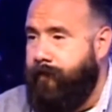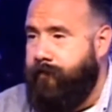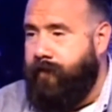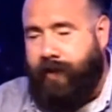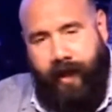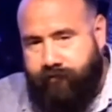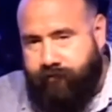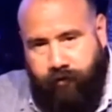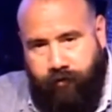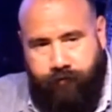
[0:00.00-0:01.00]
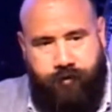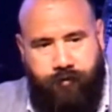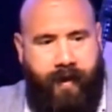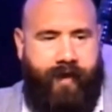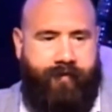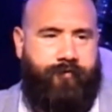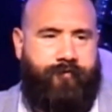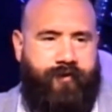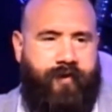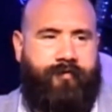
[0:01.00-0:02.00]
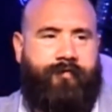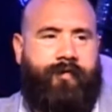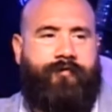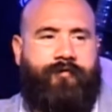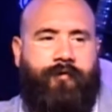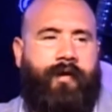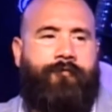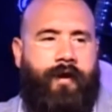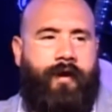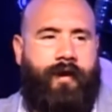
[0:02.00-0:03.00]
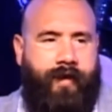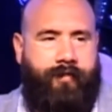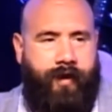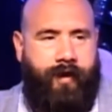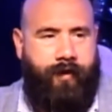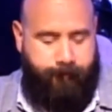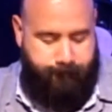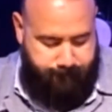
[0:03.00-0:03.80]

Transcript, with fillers: You can't serve two masters, Jesus says. You'll love one and hate the other.